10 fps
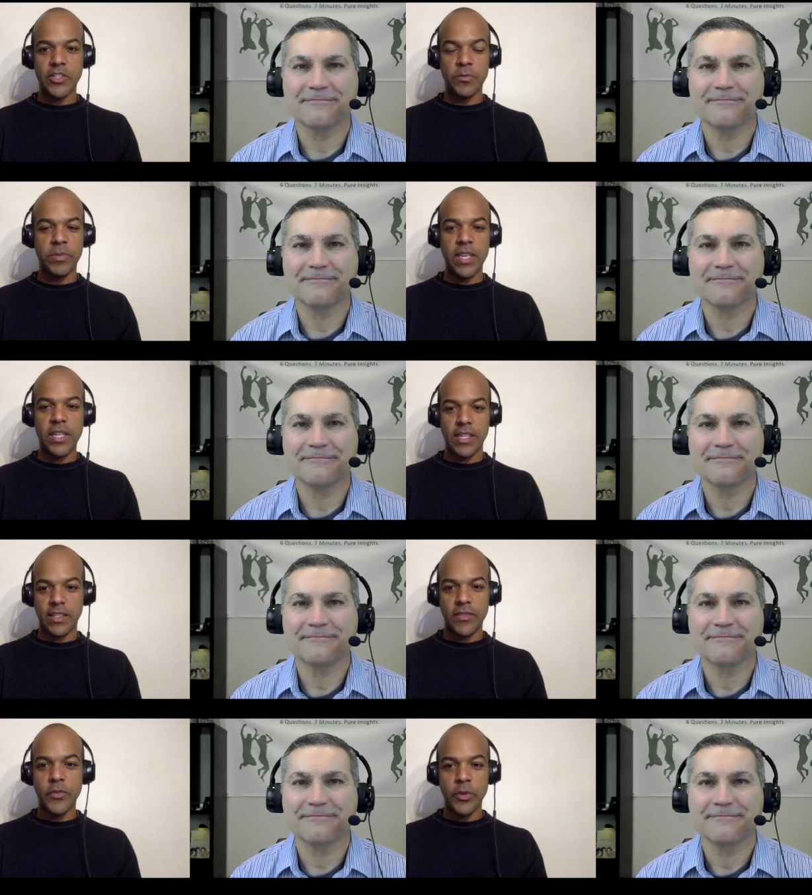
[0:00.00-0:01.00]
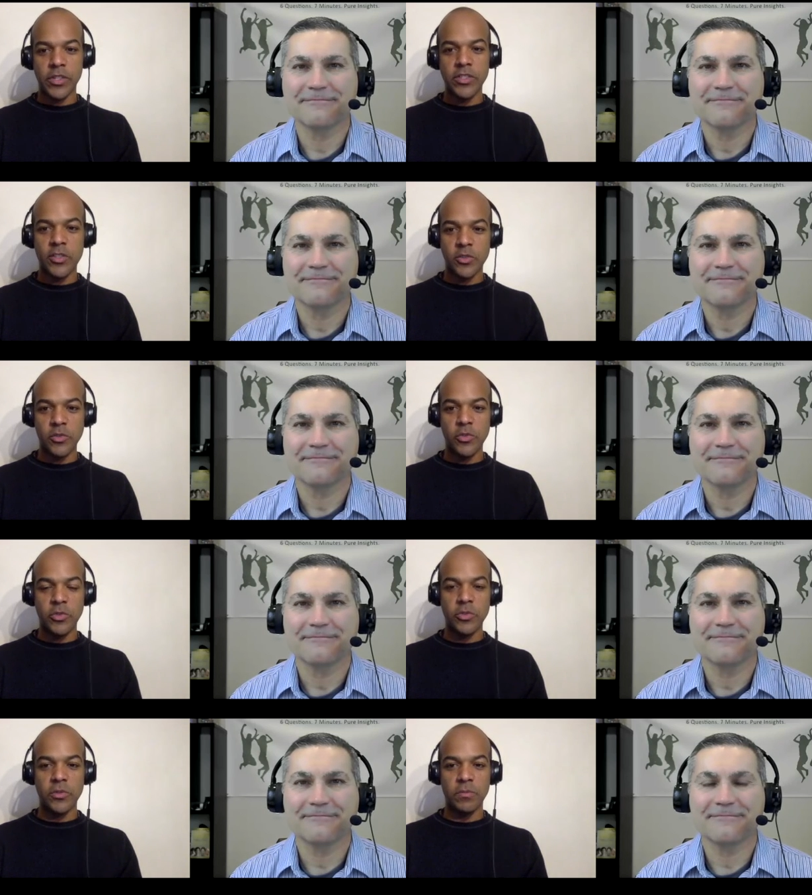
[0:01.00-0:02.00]
Speaker 1: Pete, I look forward to
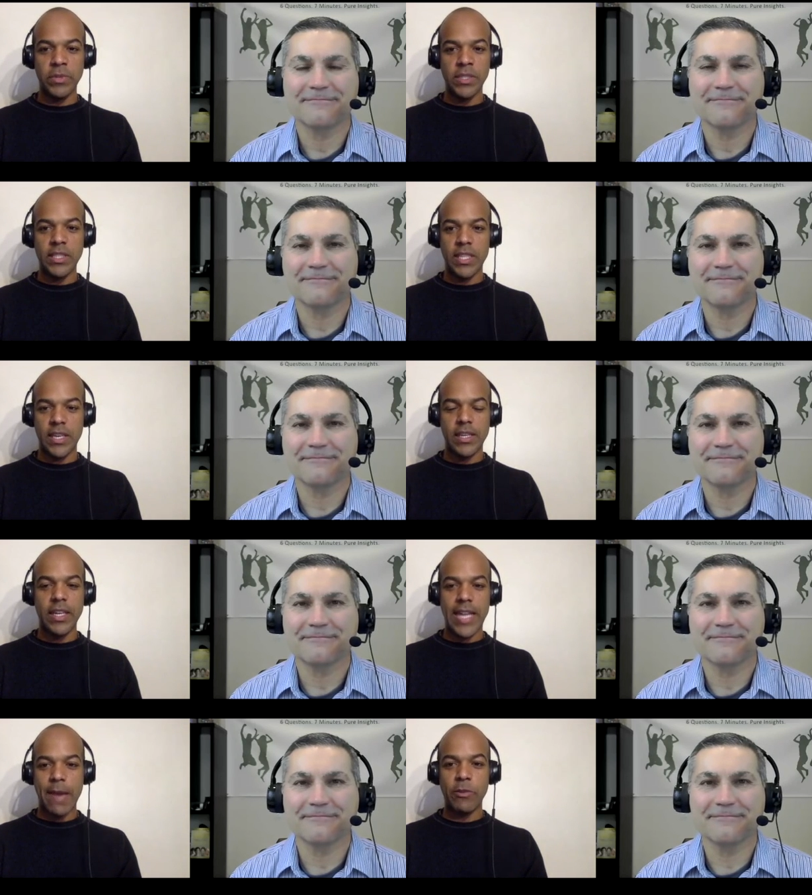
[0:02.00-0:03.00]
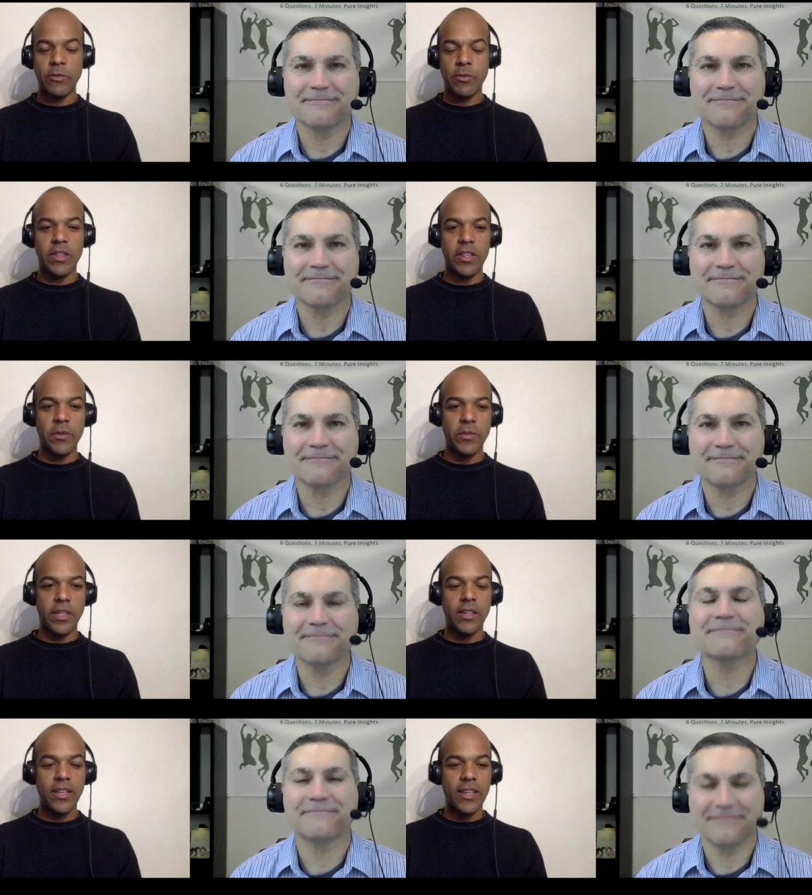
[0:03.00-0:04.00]
building and collaborating with you. And
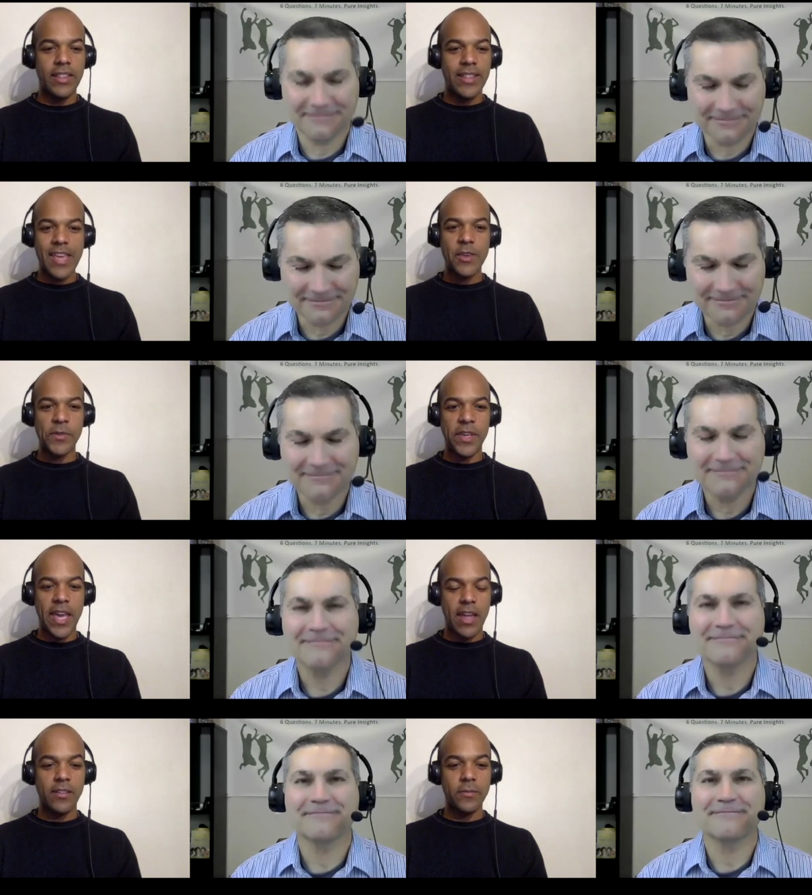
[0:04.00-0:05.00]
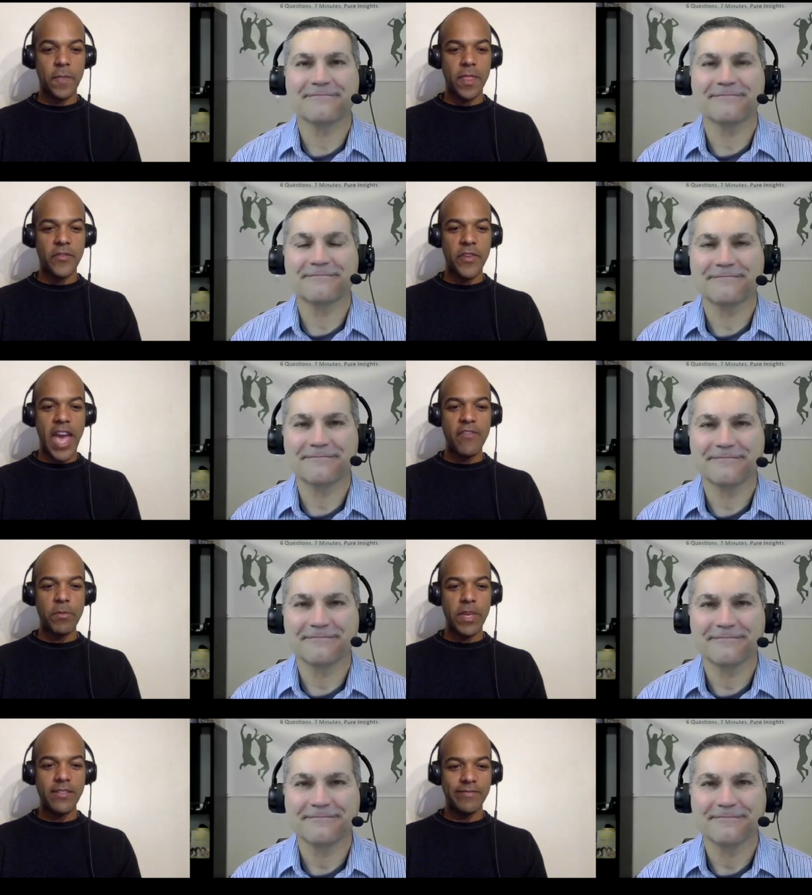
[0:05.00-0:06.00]
thank you again for having
Speaker 2: me.
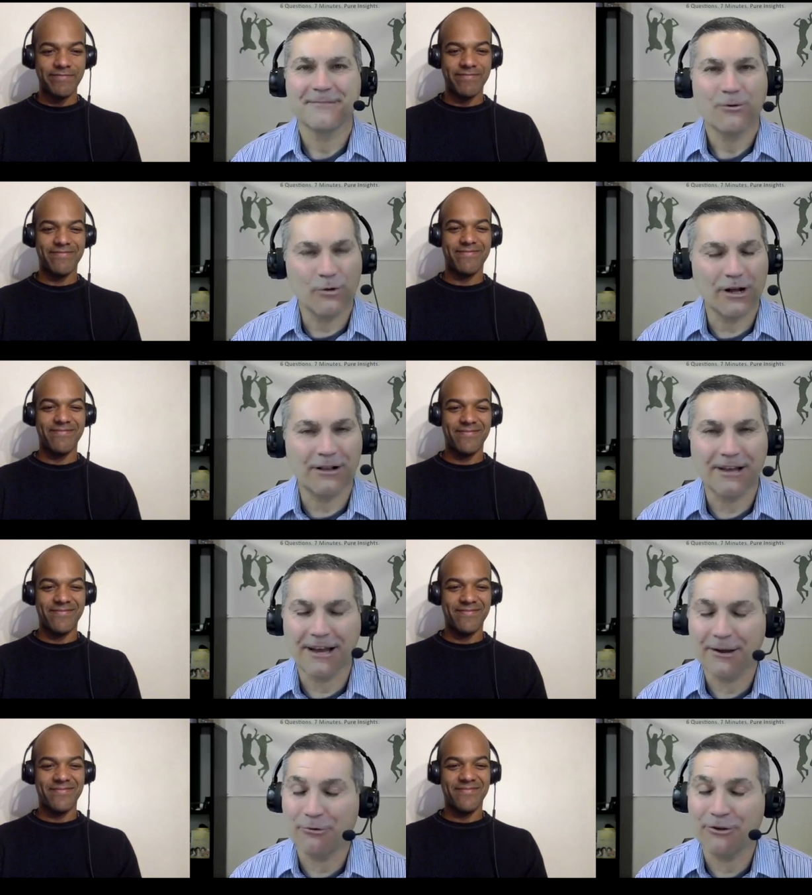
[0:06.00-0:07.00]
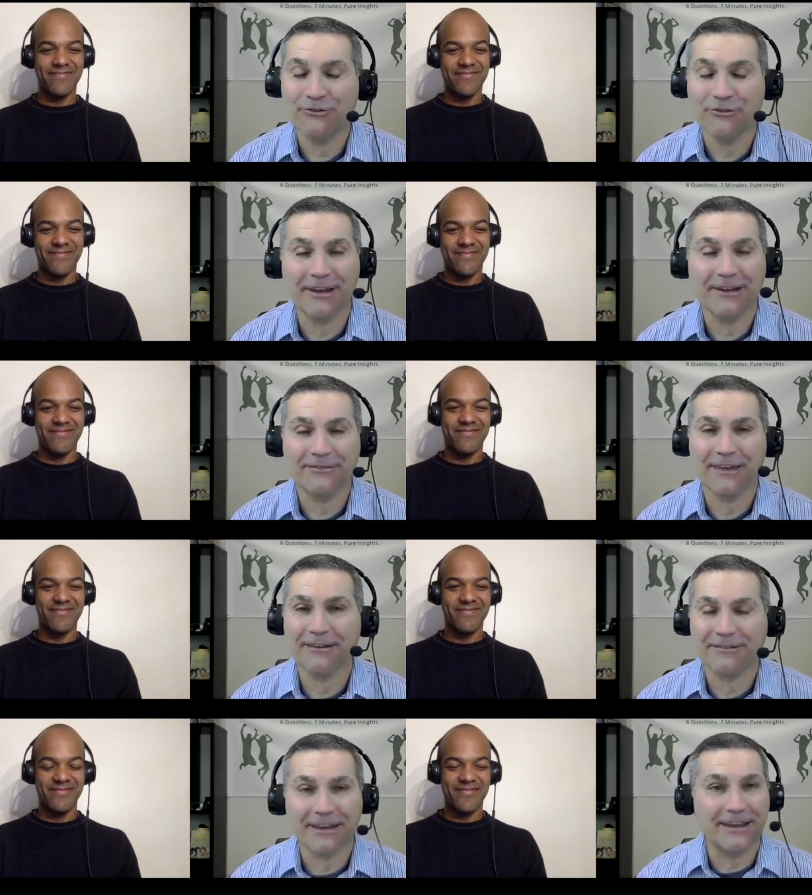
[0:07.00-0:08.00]
Well, I appreciate that.
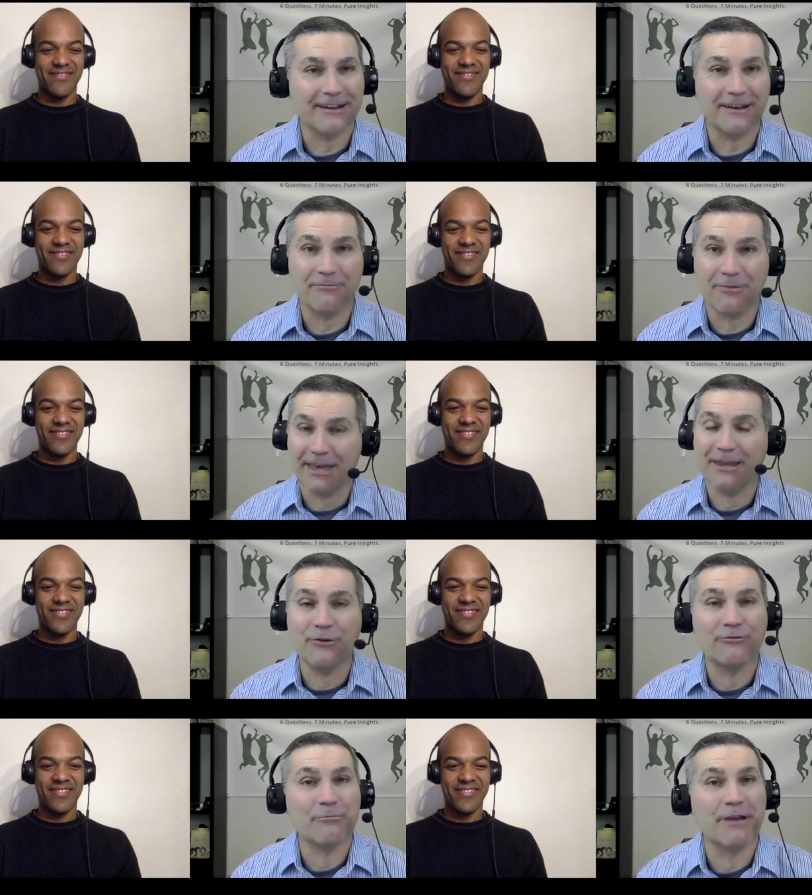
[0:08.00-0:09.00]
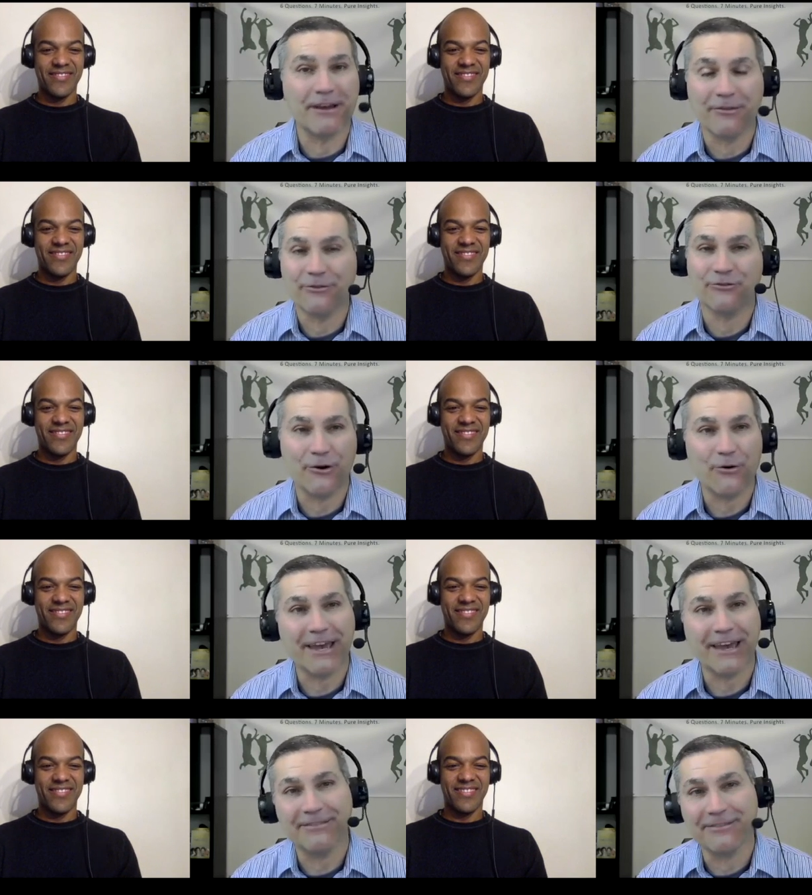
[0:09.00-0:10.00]
And I thank you for being on the show.
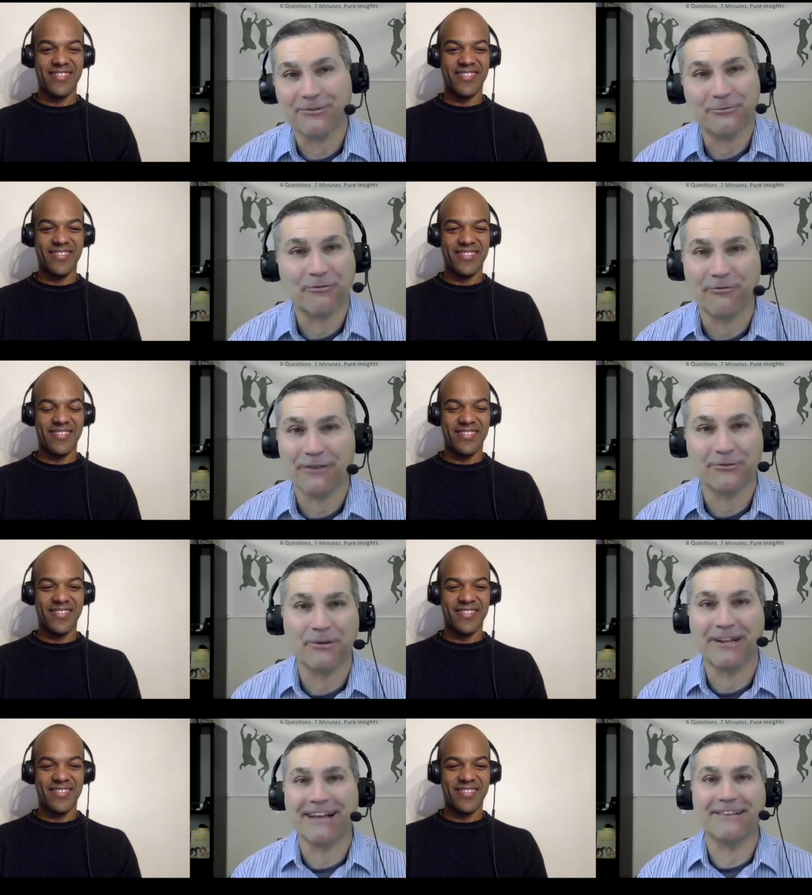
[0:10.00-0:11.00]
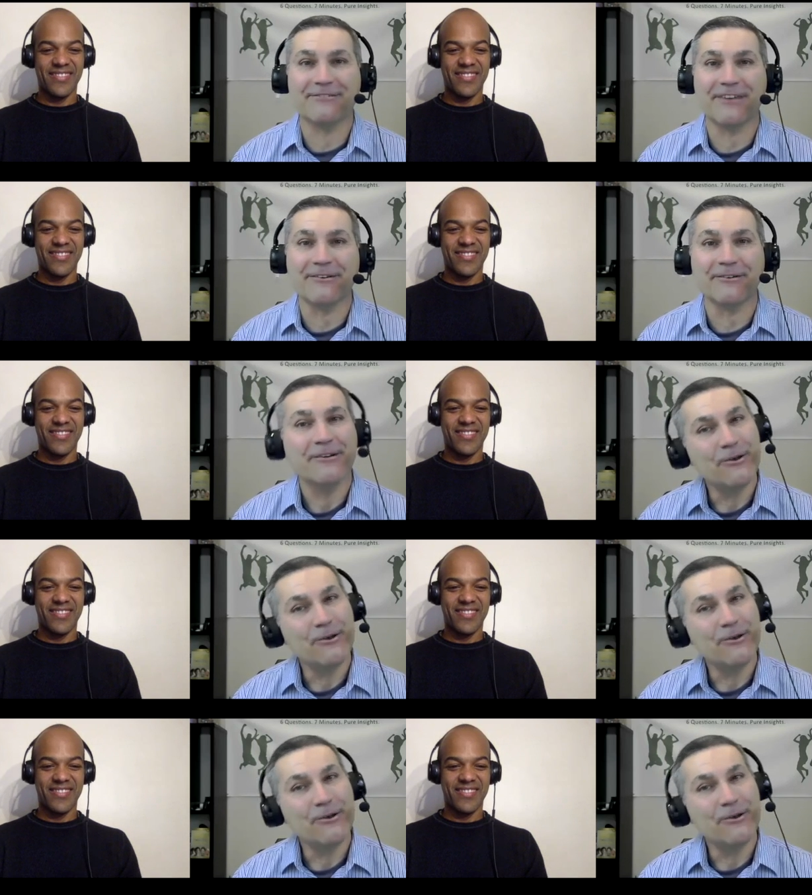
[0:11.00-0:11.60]
And this is Professor Pete Alexander